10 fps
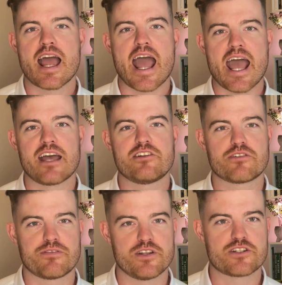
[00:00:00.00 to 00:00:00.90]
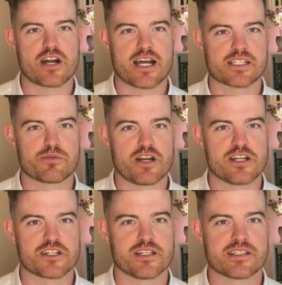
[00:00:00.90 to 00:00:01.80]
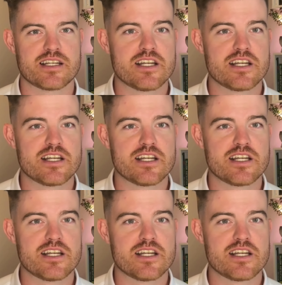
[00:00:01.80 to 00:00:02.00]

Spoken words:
and your future aspirations.